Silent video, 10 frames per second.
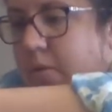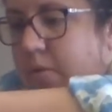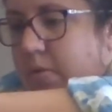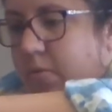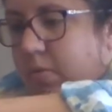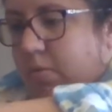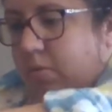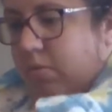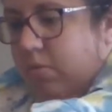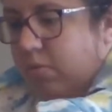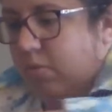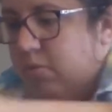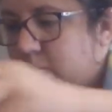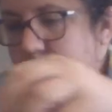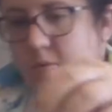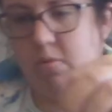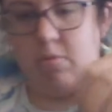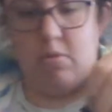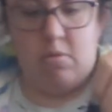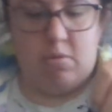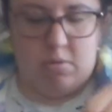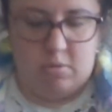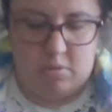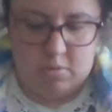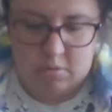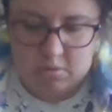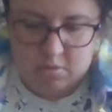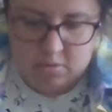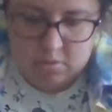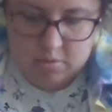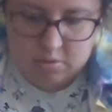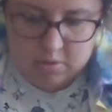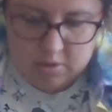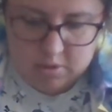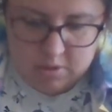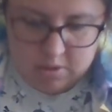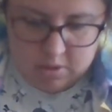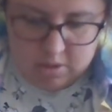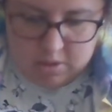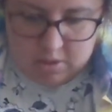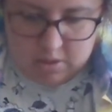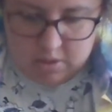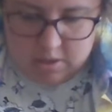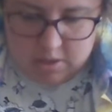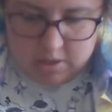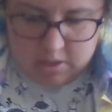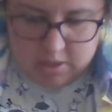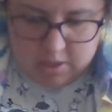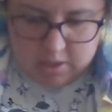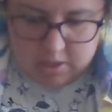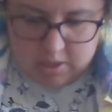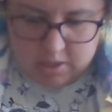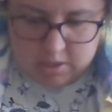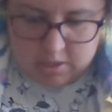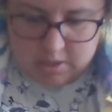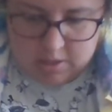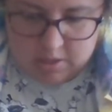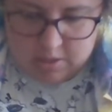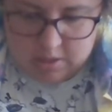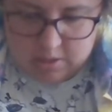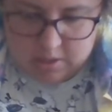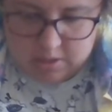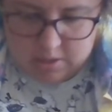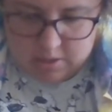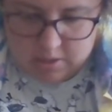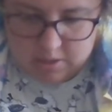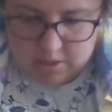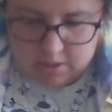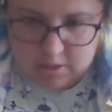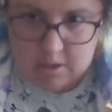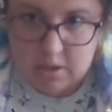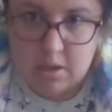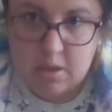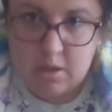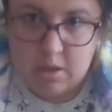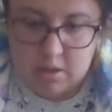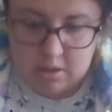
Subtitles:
(silence)